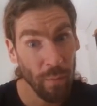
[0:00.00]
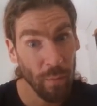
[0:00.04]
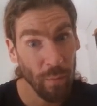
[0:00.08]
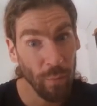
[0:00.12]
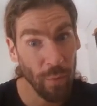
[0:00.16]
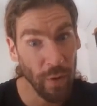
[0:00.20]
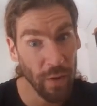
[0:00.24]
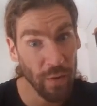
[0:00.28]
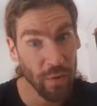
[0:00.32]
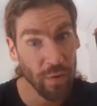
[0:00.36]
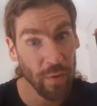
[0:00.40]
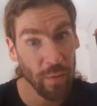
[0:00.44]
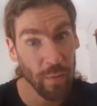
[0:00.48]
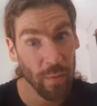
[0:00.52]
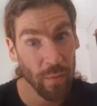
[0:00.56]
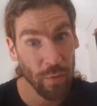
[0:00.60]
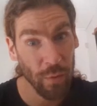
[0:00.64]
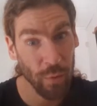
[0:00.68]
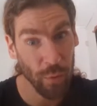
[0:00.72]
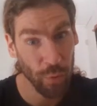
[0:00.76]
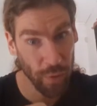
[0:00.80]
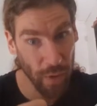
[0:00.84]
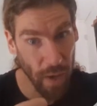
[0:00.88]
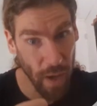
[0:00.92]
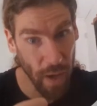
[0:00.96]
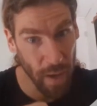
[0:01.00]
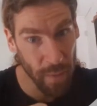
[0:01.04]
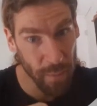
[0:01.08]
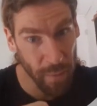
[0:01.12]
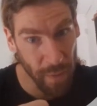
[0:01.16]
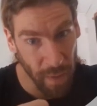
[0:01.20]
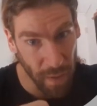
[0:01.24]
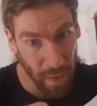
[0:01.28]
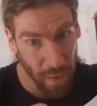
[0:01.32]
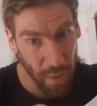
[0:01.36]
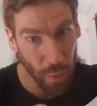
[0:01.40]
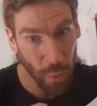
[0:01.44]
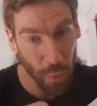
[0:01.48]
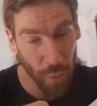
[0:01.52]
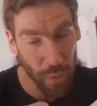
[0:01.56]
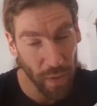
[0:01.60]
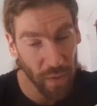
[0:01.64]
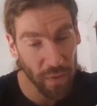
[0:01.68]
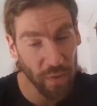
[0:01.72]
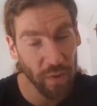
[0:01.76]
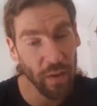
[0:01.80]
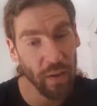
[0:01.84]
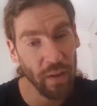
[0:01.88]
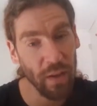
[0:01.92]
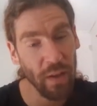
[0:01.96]
pues ayúdame con
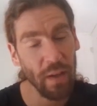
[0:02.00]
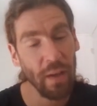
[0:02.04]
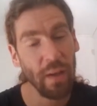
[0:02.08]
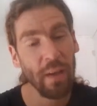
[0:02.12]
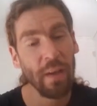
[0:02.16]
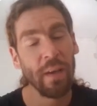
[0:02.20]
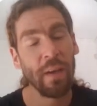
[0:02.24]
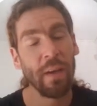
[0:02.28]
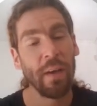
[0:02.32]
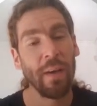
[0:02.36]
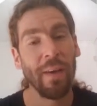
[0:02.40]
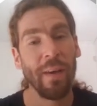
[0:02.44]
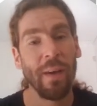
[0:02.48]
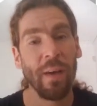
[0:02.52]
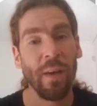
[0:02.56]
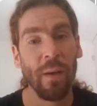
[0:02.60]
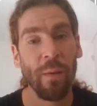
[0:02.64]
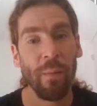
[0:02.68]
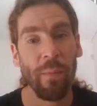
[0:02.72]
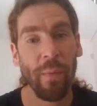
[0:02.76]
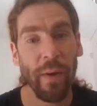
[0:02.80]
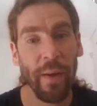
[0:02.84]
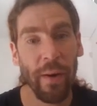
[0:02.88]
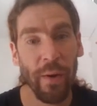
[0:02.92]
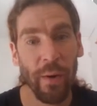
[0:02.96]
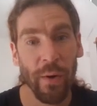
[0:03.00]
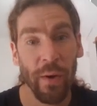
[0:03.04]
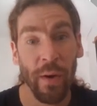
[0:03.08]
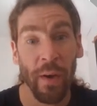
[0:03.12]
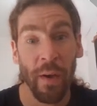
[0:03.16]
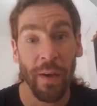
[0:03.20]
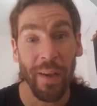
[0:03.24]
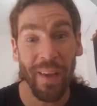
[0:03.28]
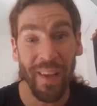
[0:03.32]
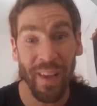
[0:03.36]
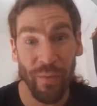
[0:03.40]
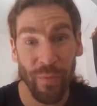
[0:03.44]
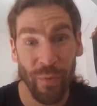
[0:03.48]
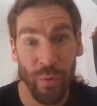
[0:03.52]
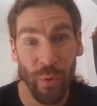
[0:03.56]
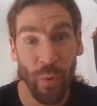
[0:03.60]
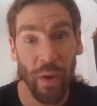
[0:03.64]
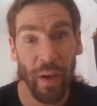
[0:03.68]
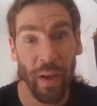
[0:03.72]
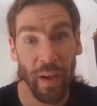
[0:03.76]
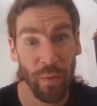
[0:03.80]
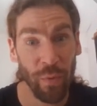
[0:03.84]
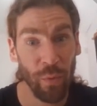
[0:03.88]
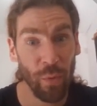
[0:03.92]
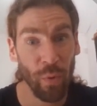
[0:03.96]
eso aquí. Pero if you
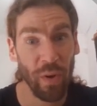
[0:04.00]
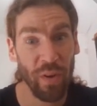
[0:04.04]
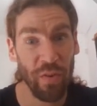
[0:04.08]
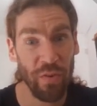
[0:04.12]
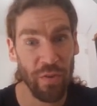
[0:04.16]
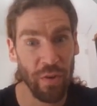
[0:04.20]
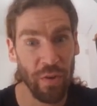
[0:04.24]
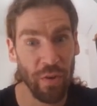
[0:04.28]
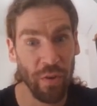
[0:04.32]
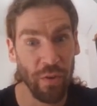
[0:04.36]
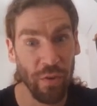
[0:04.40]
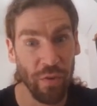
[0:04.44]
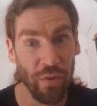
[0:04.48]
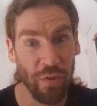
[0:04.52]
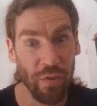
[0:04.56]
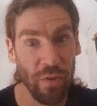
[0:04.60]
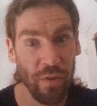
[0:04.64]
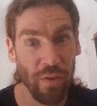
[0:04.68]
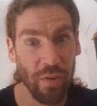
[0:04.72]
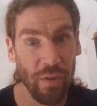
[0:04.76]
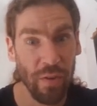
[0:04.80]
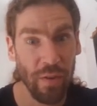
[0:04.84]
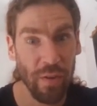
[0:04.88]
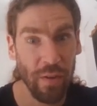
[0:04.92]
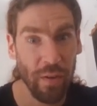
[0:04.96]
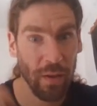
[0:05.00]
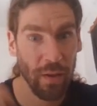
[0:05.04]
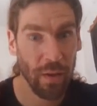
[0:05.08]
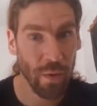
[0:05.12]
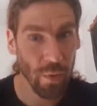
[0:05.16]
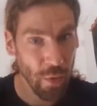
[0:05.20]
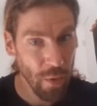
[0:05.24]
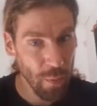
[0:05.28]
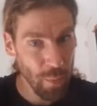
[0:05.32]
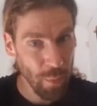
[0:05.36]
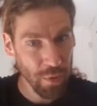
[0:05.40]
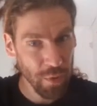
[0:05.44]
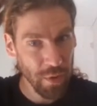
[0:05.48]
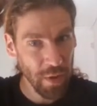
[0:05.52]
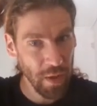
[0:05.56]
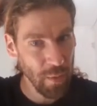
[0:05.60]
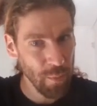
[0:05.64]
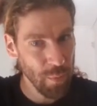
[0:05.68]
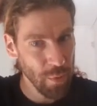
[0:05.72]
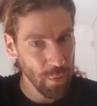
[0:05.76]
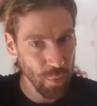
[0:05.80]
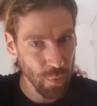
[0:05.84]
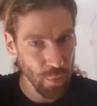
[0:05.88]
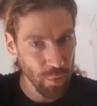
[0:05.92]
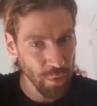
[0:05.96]
have questions, que ora boting
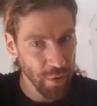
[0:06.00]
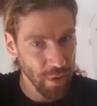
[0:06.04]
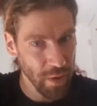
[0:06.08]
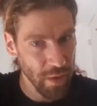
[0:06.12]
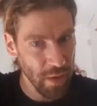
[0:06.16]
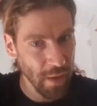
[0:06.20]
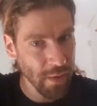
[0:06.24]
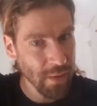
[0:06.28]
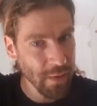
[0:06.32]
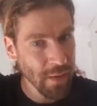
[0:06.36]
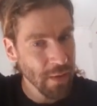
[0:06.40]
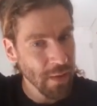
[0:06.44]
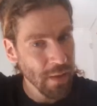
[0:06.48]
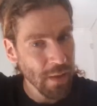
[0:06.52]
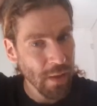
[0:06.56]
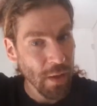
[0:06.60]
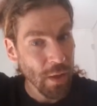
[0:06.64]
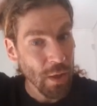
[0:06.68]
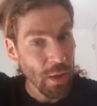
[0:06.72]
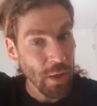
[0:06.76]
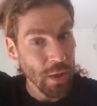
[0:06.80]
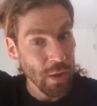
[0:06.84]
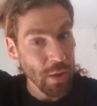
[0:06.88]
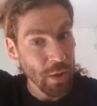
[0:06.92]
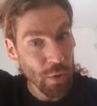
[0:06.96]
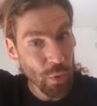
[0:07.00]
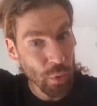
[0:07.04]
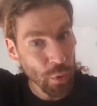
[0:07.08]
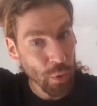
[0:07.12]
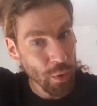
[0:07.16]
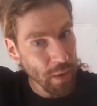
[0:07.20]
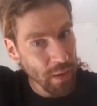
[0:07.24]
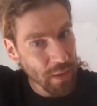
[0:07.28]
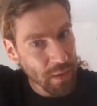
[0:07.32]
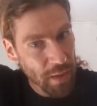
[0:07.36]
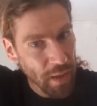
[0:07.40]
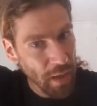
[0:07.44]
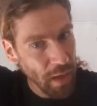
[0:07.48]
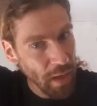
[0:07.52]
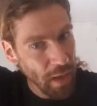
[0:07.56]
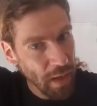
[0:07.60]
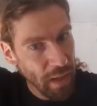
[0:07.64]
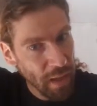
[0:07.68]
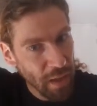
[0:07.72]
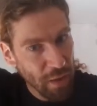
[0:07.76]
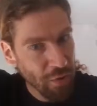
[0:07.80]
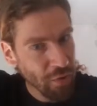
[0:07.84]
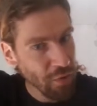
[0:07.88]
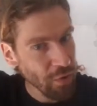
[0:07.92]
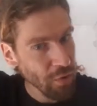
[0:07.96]
pergunta nan, durante el
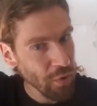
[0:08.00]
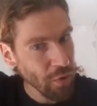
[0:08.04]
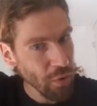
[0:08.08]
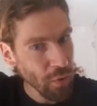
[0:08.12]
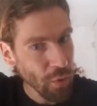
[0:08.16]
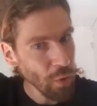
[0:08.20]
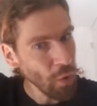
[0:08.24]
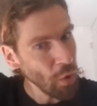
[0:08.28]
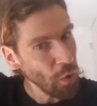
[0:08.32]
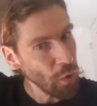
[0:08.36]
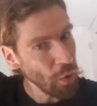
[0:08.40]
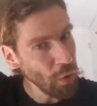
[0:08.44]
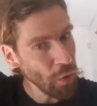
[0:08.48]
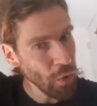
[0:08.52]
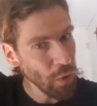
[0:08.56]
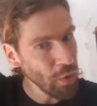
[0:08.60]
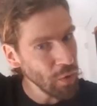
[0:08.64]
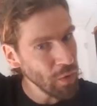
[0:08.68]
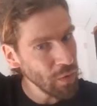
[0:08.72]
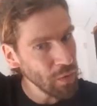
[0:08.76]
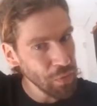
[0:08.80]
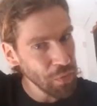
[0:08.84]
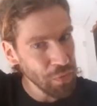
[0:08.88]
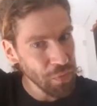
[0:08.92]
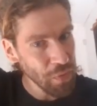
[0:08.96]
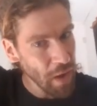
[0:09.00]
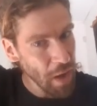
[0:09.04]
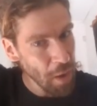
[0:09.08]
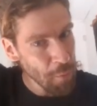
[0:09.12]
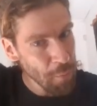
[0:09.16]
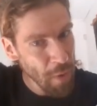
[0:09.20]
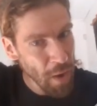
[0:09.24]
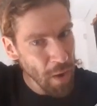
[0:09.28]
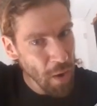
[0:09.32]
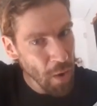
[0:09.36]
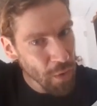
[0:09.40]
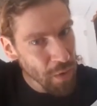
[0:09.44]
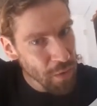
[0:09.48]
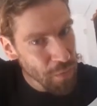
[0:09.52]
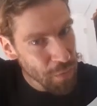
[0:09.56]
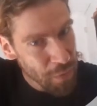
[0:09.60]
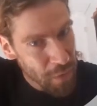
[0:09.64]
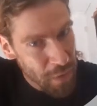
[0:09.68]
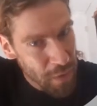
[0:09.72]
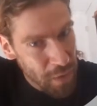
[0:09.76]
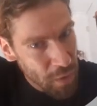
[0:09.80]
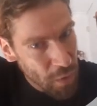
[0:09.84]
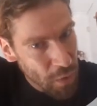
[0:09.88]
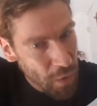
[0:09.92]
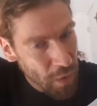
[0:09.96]
les, of about a
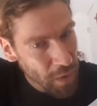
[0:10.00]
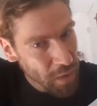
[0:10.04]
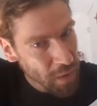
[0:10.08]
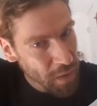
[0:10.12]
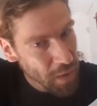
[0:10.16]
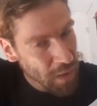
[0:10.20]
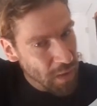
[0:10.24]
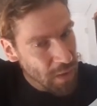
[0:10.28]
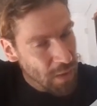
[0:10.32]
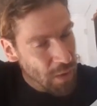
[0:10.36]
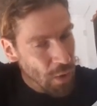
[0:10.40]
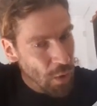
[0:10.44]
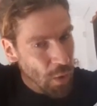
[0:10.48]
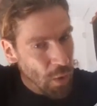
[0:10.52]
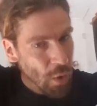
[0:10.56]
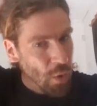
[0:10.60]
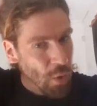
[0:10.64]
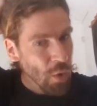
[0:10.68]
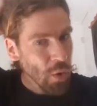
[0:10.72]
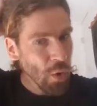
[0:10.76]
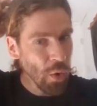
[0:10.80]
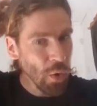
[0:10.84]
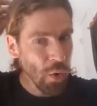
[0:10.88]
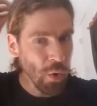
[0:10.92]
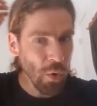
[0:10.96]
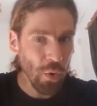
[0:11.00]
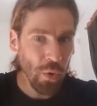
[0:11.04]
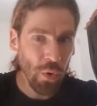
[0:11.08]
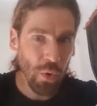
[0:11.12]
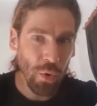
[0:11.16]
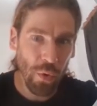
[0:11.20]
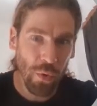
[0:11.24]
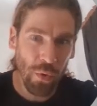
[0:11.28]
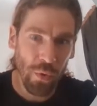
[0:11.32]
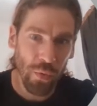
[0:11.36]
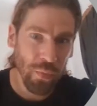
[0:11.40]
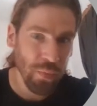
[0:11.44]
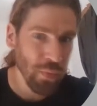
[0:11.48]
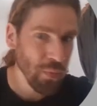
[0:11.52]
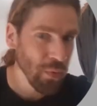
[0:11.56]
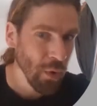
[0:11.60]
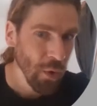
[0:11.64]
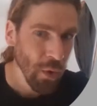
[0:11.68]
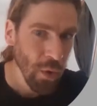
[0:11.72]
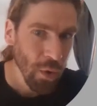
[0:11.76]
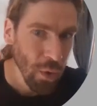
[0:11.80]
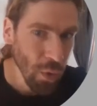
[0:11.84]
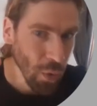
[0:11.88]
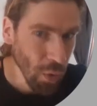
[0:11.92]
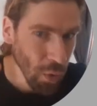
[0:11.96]
video aquí, of
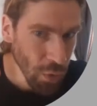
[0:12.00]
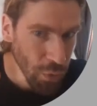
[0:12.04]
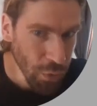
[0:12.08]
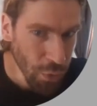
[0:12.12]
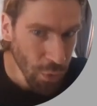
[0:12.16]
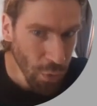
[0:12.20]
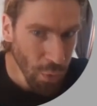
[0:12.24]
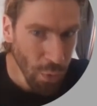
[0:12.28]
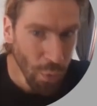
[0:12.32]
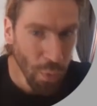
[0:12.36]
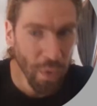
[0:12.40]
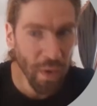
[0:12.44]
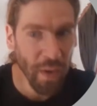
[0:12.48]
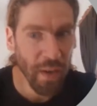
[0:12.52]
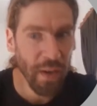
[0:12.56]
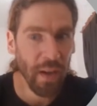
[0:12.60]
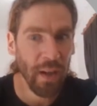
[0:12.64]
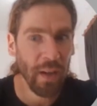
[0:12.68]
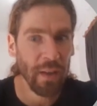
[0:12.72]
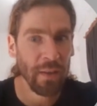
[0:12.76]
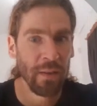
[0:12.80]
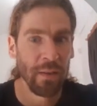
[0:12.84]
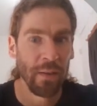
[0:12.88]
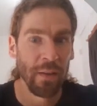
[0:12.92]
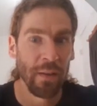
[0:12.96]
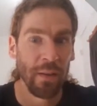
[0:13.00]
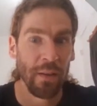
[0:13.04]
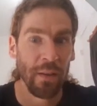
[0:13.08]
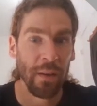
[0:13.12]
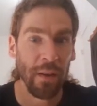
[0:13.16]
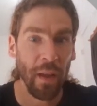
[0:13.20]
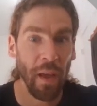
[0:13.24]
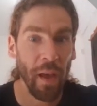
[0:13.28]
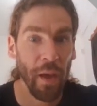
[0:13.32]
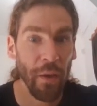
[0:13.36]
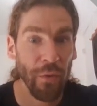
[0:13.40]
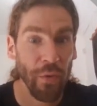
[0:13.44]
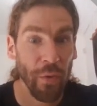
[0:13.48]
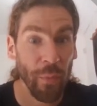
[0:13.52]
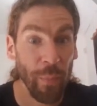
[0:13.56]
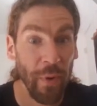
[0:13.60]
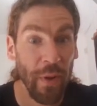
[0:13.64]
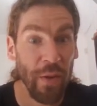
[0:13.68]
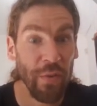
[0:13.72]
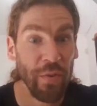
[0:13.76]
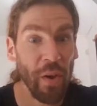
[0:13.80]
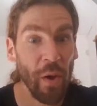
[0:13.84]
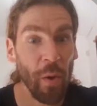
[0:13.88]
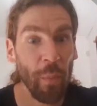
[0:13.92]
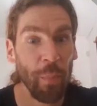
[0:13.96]
otro lugar nan, yes,
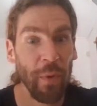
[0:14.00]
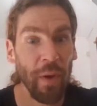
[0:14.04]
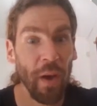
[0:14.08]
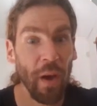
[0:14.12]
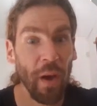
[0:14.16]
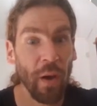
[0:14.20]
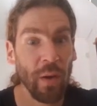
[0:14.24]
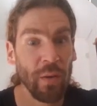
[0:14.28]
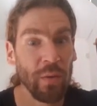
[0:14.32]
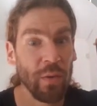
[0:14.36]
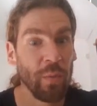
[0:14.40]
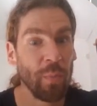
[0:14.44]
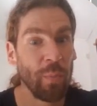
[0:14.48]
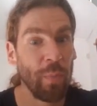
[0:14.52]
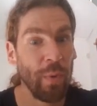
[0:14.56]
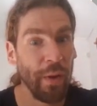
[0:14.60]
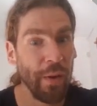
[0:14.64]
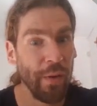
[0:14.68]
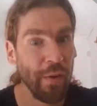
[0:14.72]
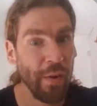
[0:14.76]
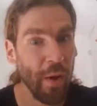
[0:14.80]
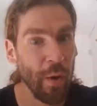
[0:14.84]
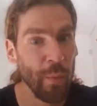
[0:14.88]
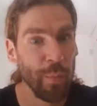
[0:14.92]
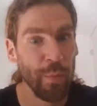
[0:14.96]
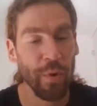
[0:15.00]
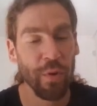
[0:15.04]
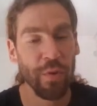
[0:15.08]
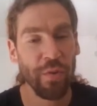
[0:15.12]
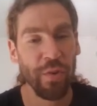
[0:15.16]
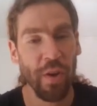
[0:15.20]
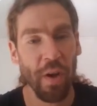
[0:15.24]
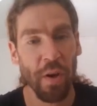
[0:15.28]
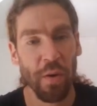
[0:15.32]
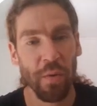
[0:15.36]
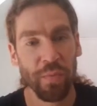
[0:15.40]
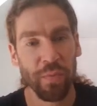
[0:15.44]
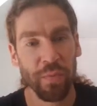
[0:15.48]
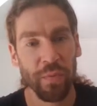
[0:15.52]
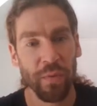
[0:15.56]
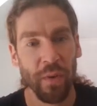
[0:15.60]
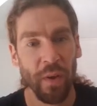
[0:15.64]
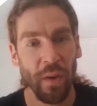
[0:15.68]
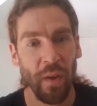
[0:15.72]
please help me out, please help yourself.